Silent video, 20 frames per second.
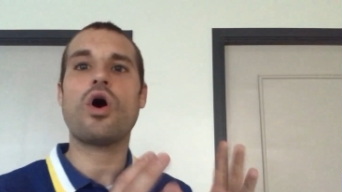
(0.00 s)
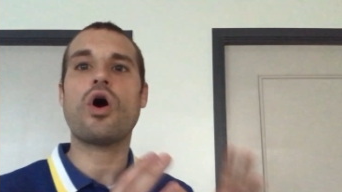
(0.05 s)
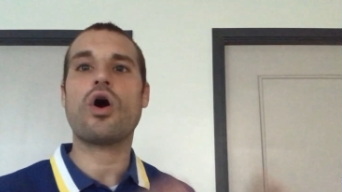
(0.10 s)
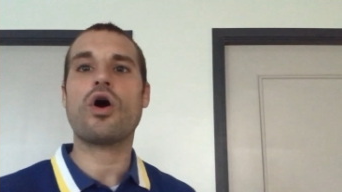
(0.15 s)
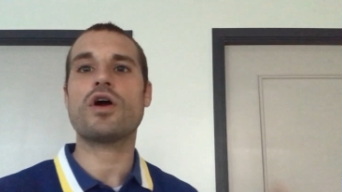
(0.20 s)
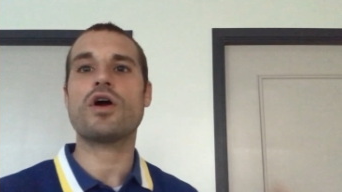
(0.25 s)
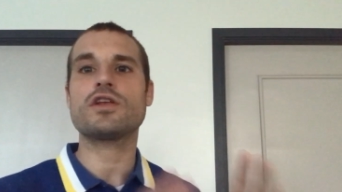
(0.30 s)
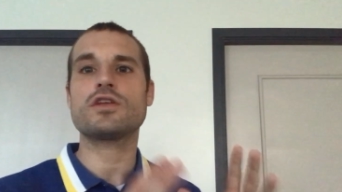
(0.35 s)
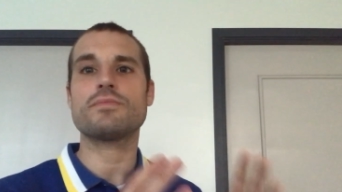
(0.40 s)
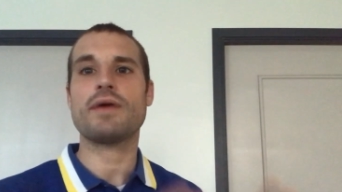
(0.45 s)

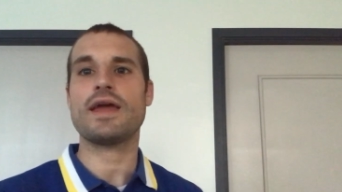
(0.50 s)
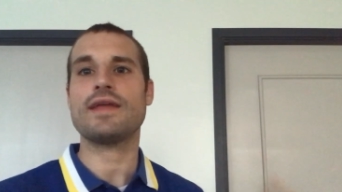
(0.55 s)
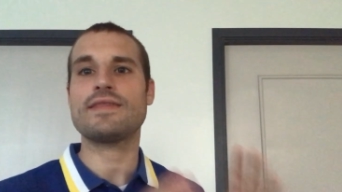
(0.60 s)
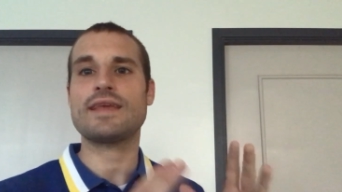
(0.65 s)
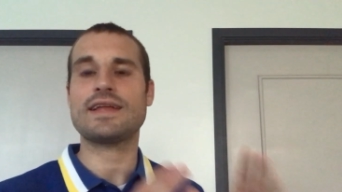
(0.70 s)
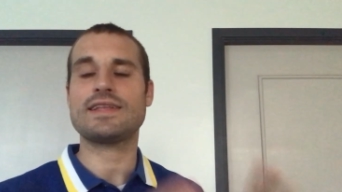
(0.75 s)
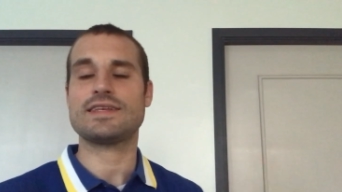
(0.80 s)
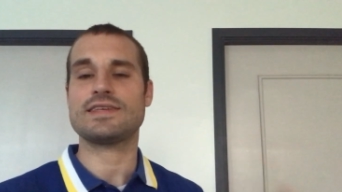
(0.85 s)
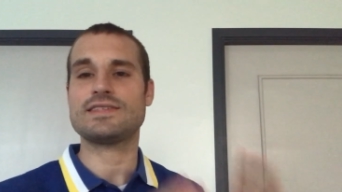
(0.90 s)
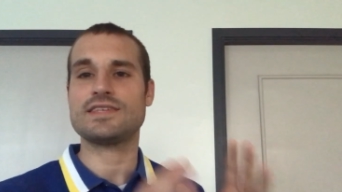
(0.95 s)
hard to
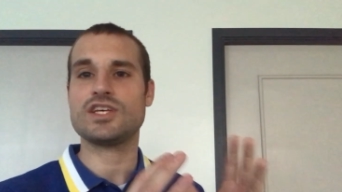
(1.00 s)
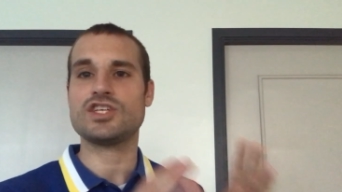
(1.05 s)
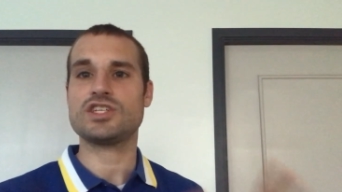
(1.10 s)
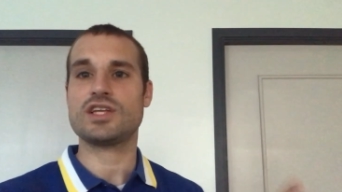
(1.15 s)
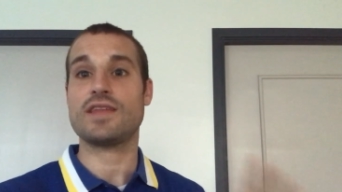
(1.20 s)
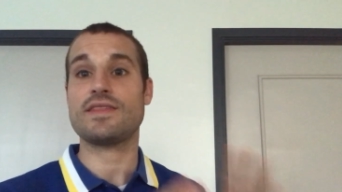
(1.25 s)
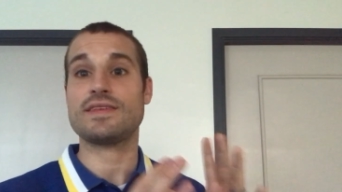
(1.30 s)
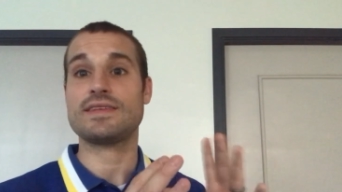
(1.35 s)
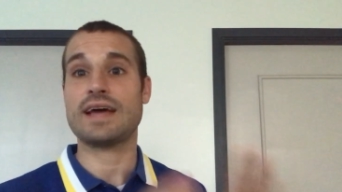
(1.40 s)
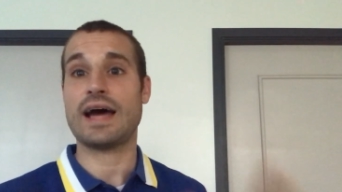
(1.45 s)
make that
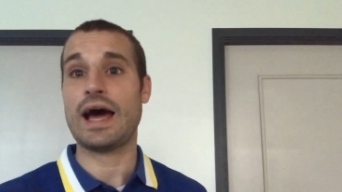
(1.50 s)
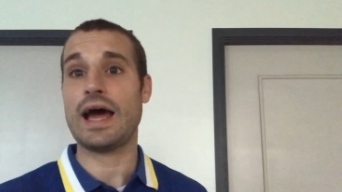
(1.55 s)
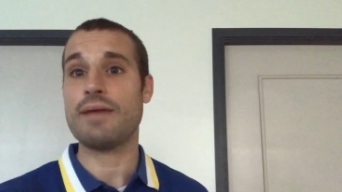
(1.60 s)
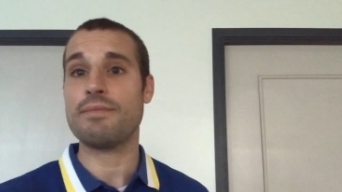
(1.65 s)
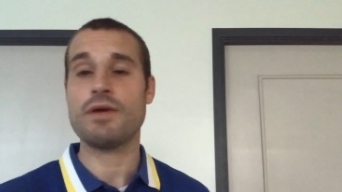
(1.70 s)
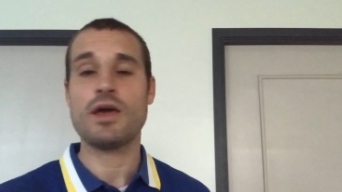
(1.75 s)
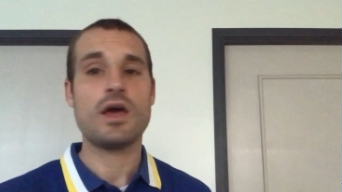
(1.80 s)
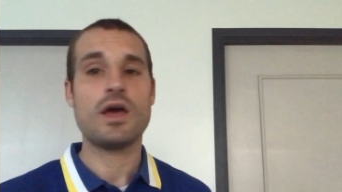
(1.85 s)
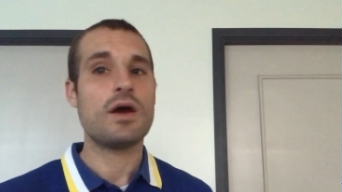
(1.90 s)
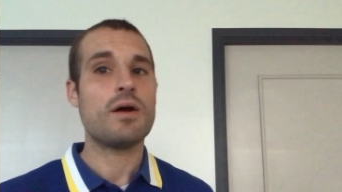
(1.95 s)
decision at the
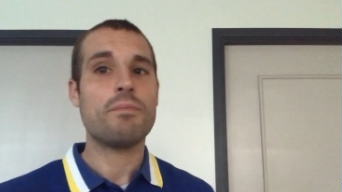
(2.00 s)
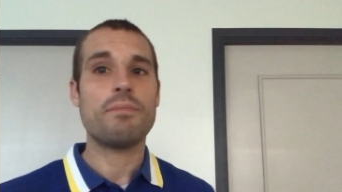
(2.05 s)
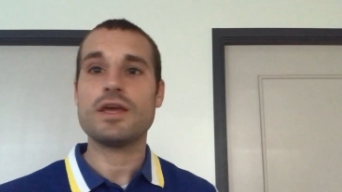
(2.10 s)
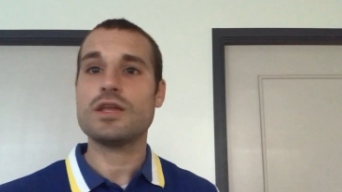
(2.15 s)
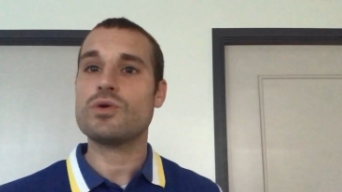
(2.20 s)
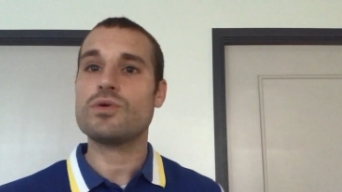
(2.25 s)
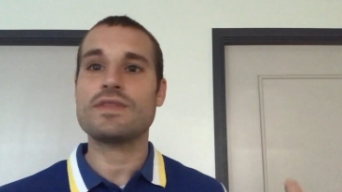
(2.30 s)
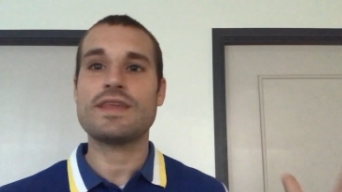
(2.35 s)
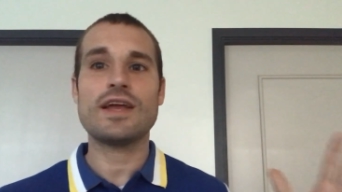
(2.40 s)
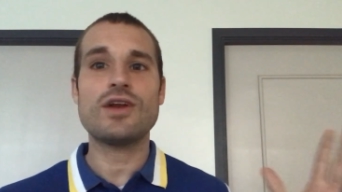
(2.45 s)
time, but
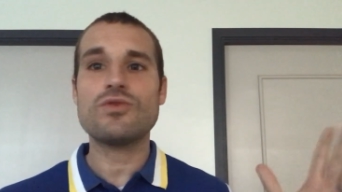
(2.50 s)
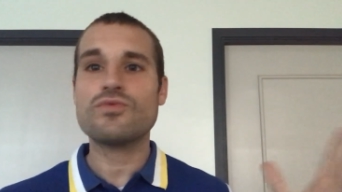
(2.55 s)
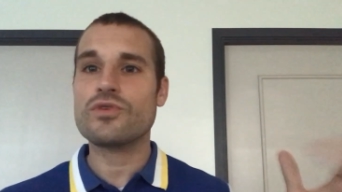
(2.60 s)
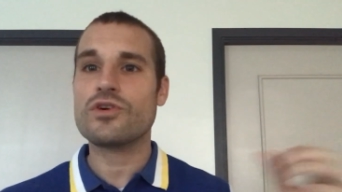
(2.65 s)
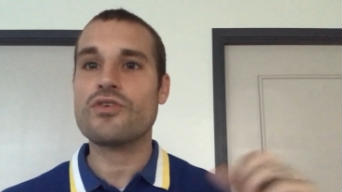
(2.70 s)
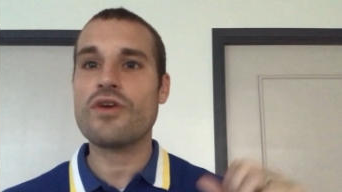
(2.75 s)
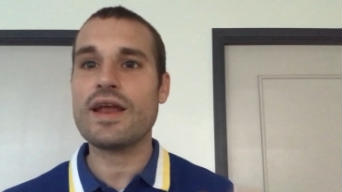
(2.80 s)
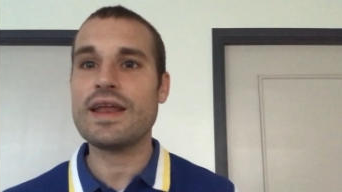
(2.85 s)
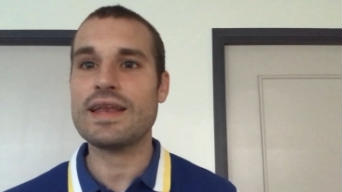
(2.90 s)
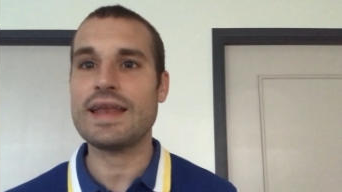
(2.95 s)
you know what? They don't
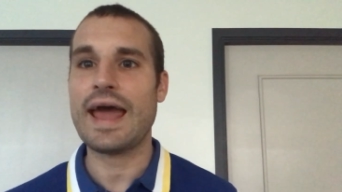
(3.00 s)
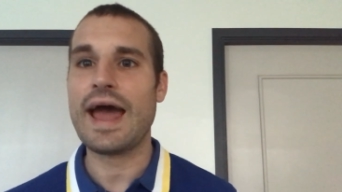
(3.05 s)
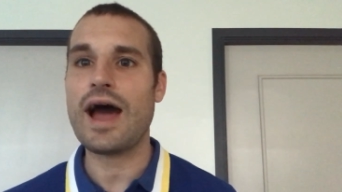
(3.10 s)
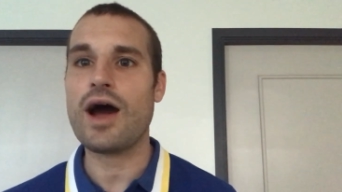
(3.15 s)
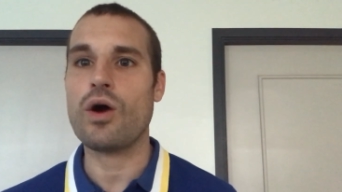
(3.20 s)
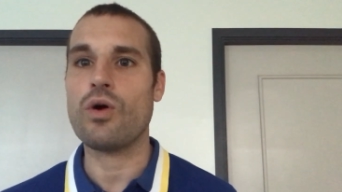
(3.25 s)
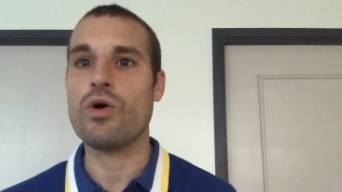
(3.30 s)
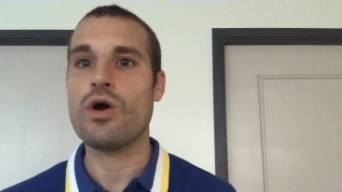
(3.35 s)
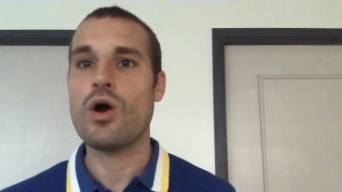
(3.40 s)
regret it now.